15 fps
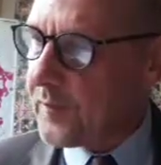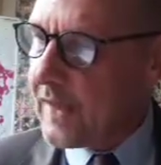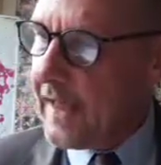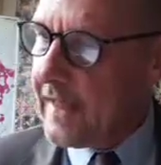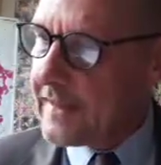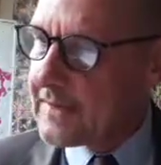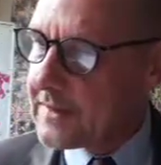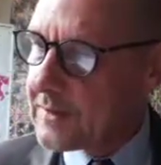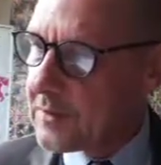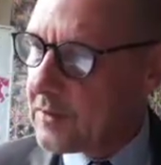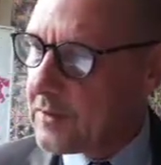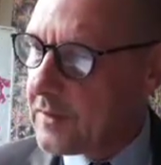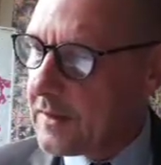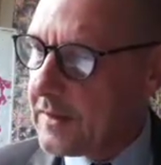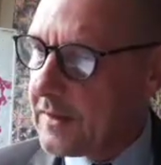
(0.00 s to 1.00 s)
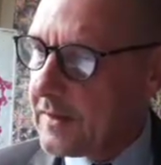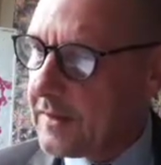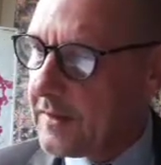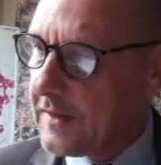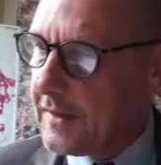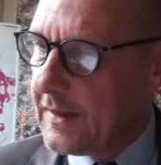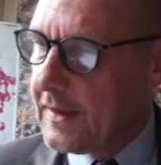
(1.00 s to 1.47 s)
and so
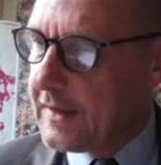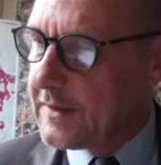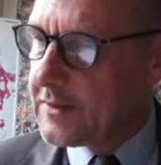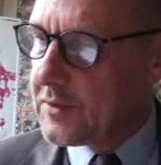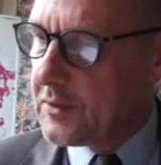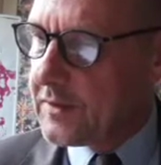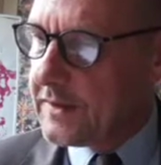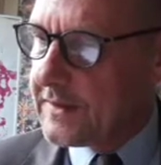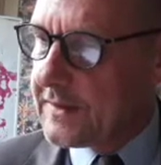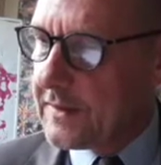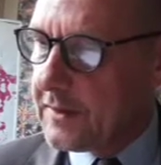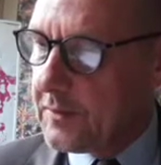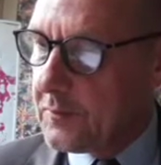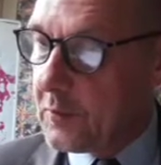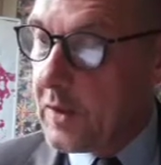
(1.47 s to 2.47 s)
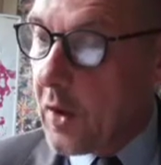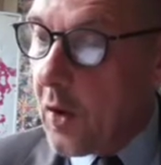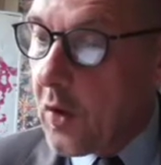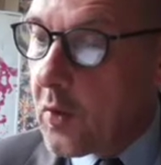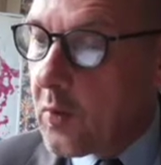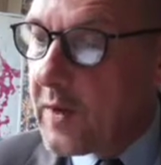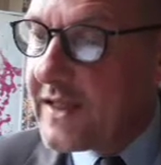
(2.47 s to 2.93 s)
uh, so it's uh, we
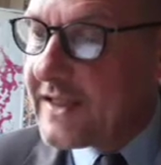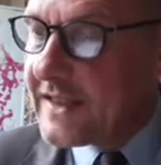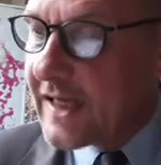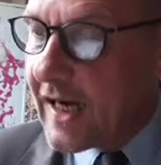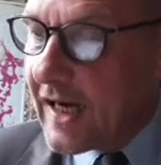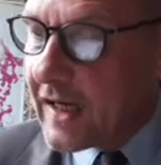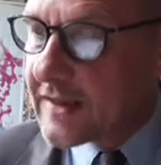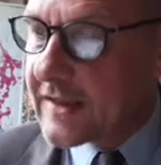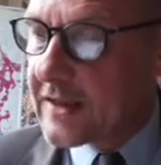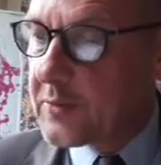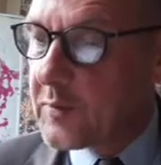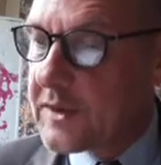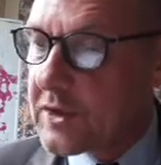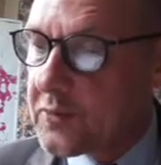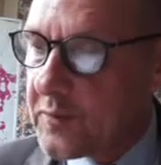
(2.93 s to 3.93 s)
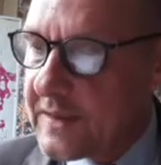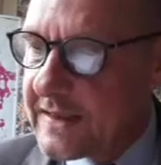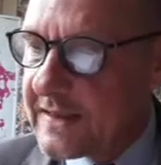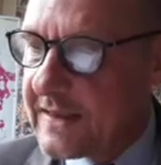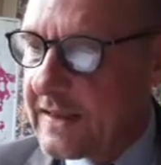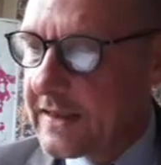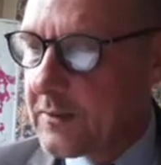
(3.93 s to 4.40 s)
already are that which we
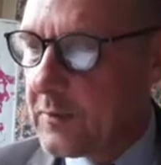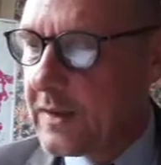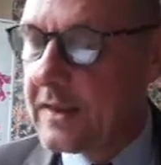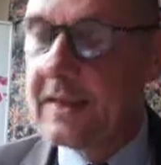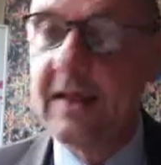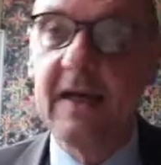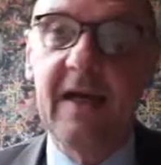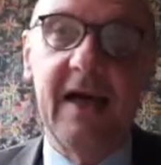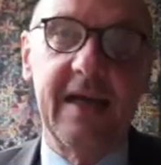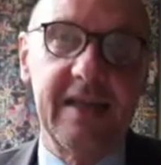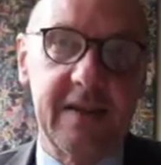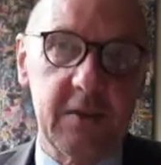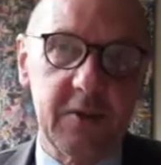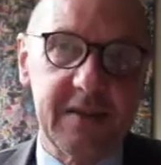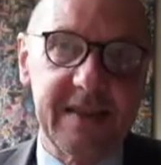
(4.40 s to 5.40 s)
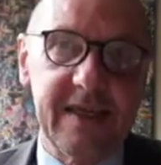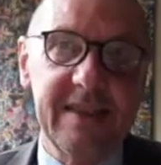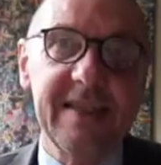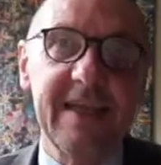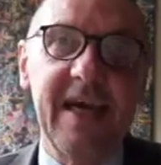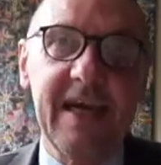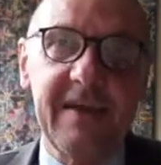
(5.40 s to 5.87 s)
seek we and
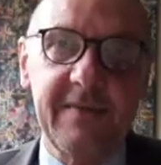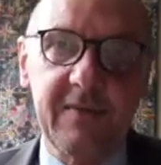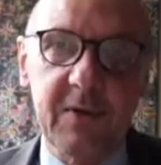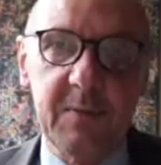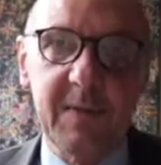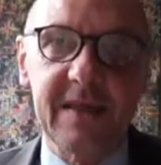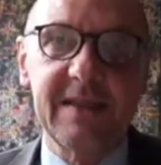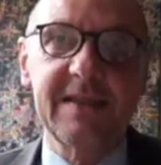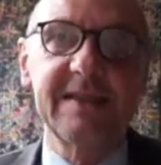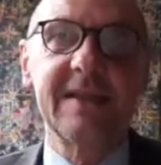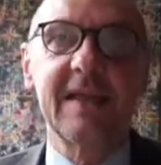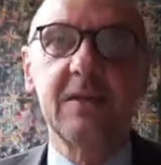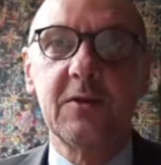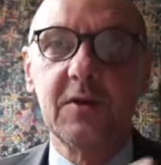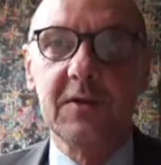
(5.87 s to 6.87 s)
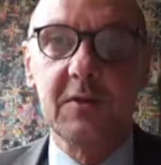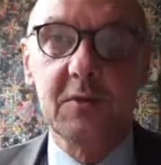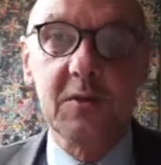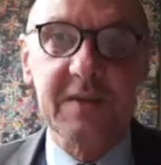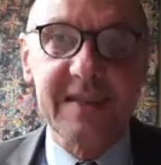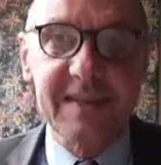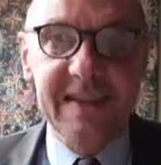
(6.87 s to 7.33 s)
understanding everybody's got the,
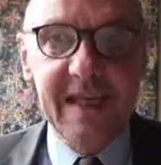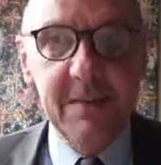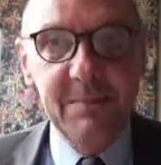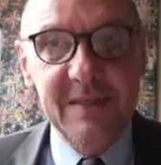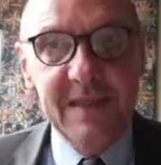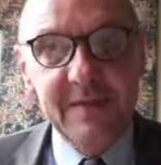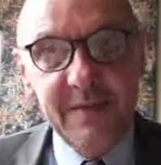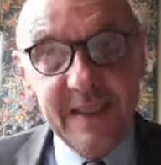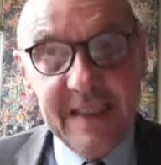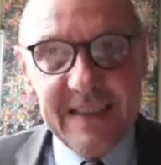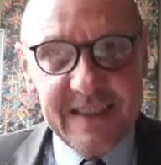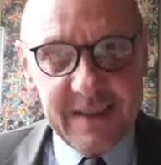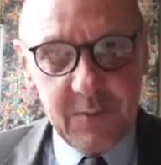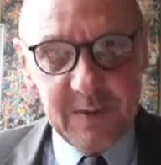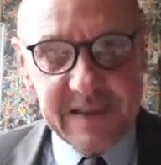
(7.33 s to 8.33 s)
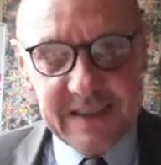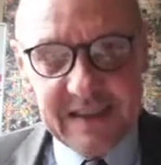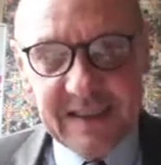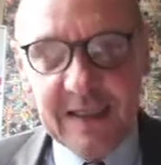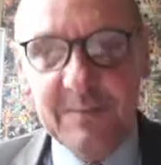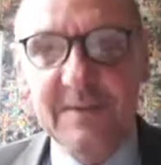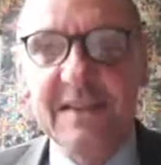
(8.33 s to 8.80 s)
the, same divinity
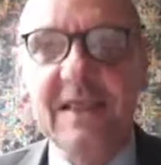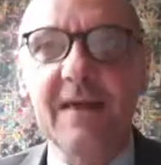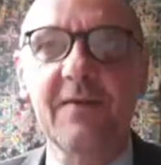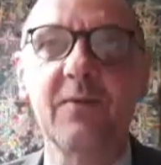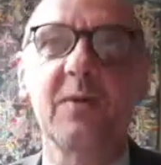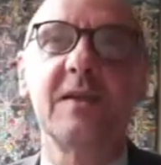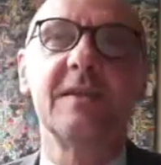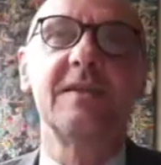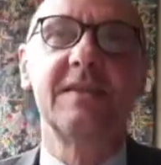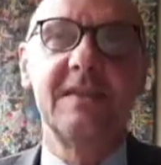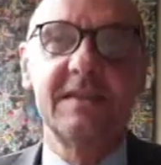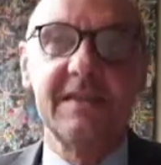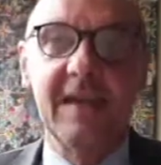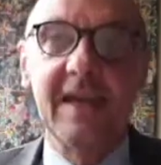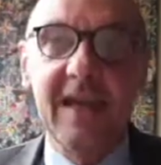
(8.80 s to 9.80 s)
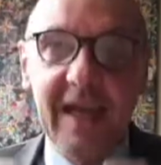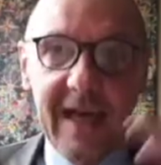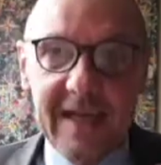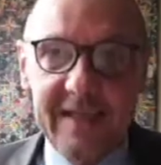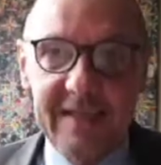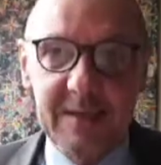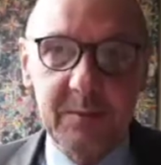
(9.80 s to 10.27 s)
within themselves whether it is
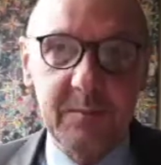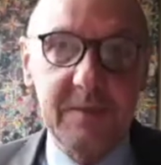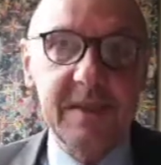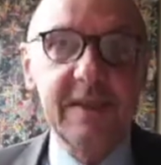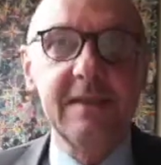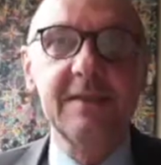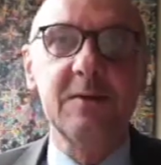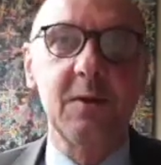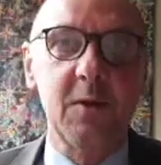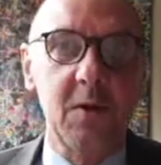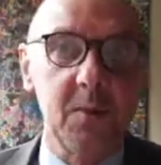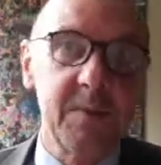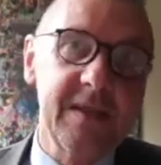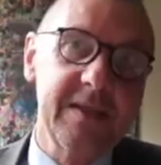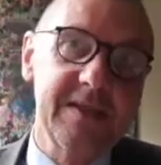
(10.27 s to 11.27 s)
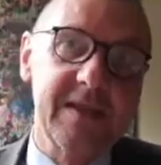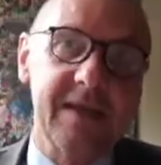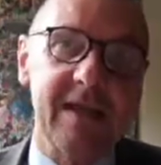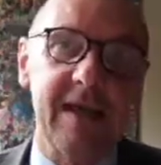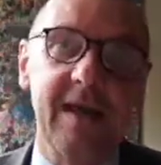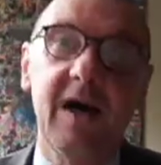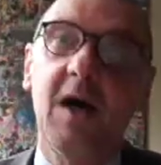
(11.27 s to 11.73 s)
enlightened beings or, or beings
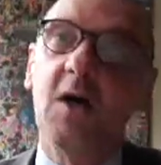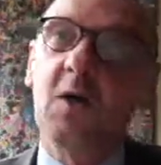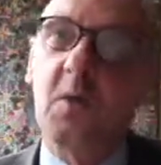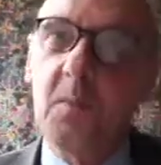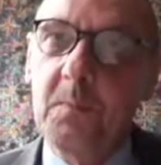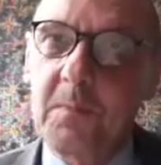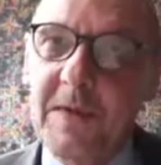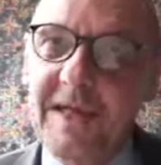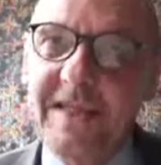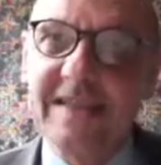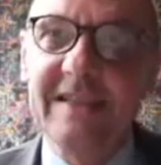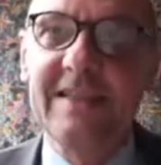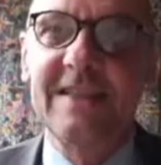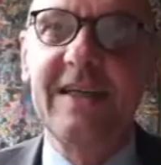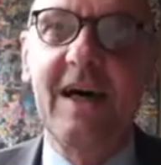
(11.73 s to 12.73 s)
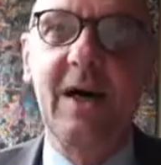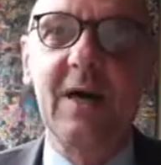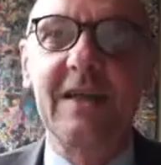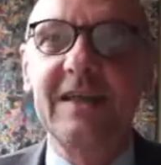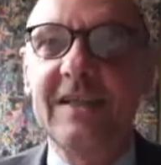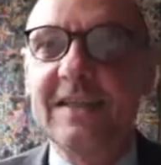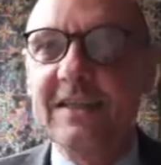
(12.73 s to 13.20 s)
that are complete in
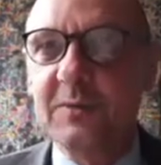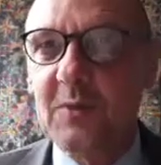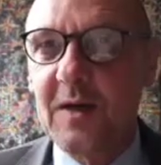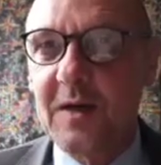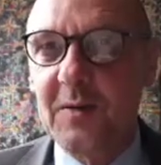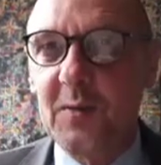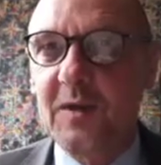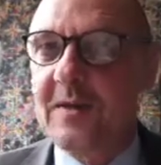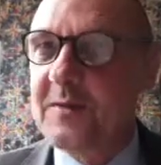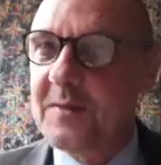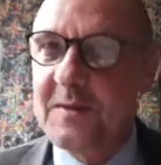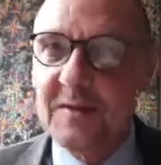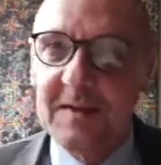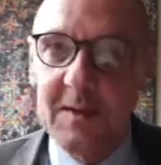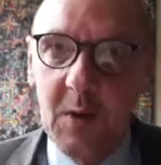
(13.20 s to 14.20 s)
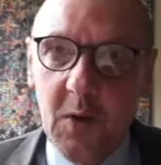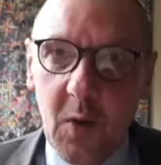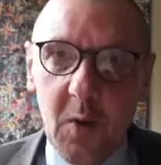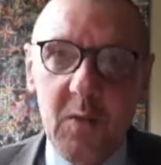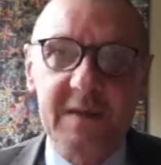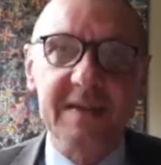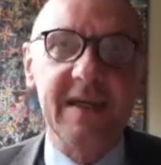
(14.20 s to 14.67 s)
darkness who are, who are, in
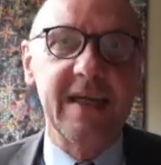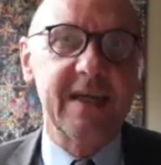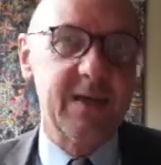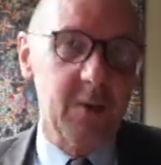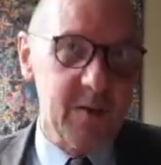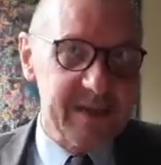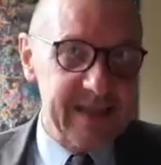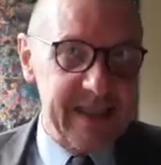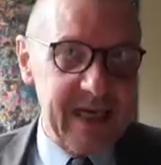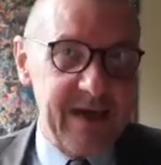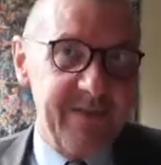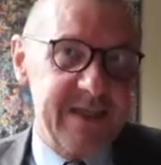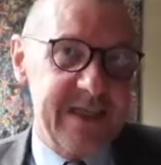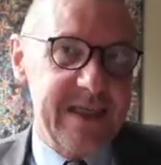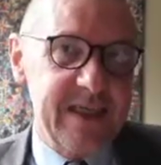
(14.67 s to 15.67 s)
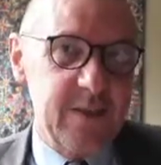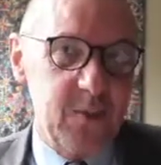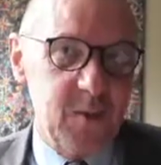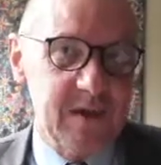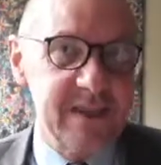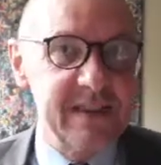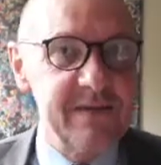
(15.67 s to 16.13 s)
lower cycles they have the
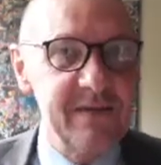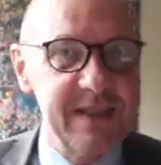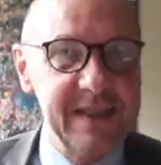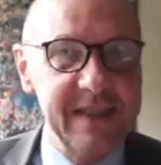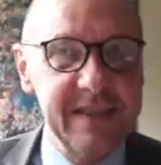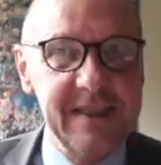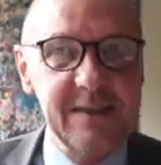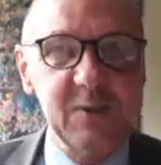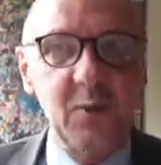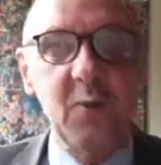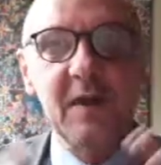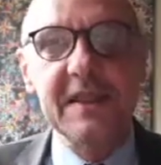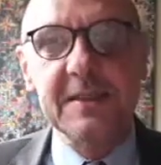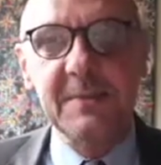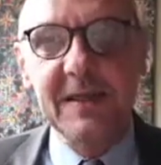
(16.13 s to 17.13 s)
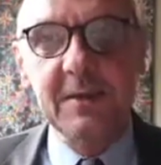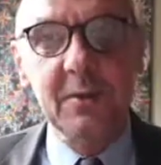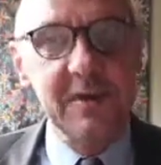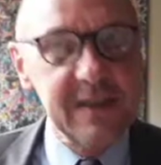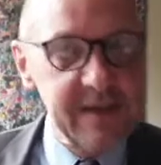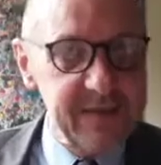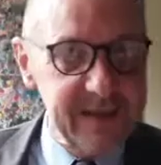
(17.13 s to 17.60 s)
equal divinity so respect
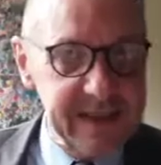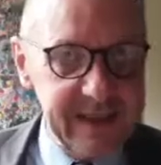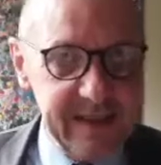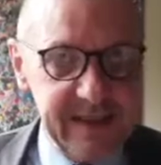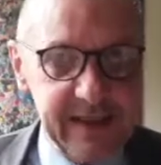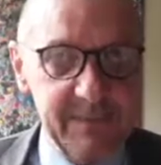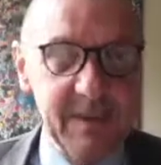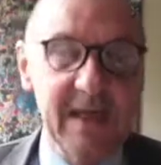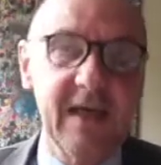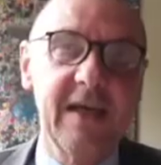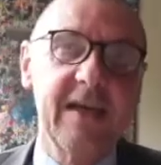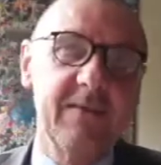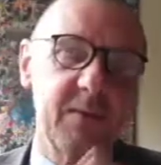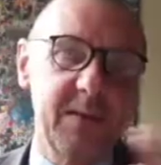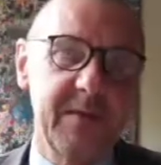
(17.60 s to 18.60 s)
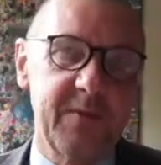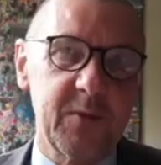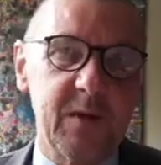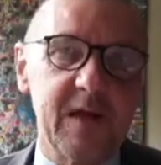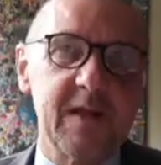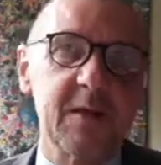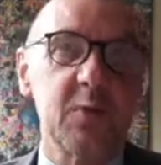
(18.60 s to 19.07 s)
the divinity even if
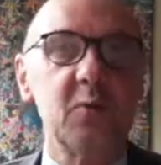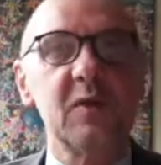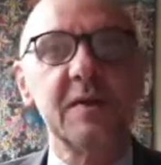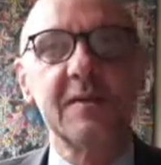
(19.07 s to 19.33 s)
you cannot